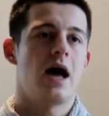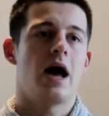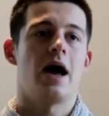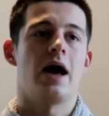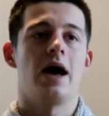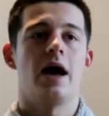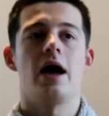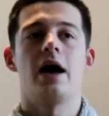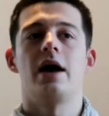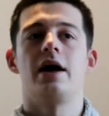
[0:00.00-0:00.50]

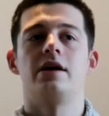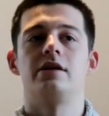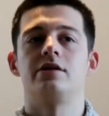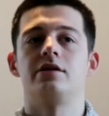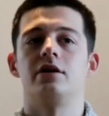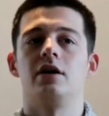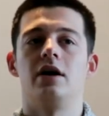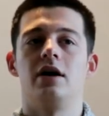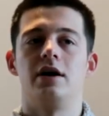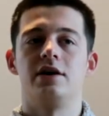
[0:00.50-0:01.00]
And
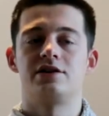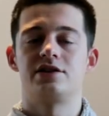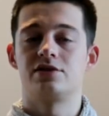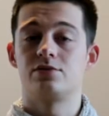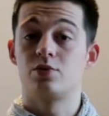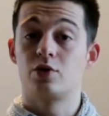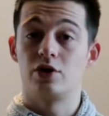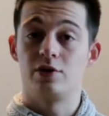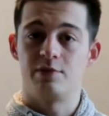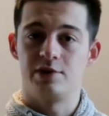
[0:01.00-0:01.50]
since
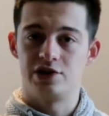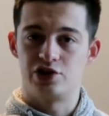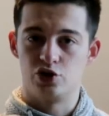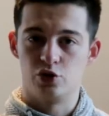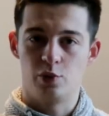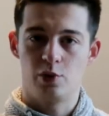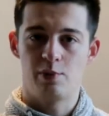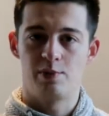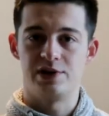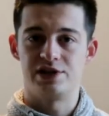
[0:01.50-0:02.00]
we're going to be
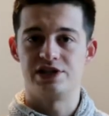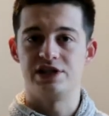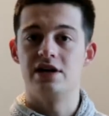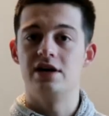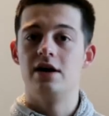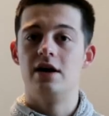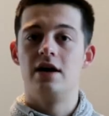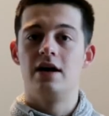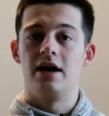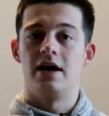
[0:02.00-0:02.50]
super
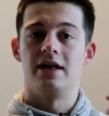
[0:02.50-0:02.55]
busy,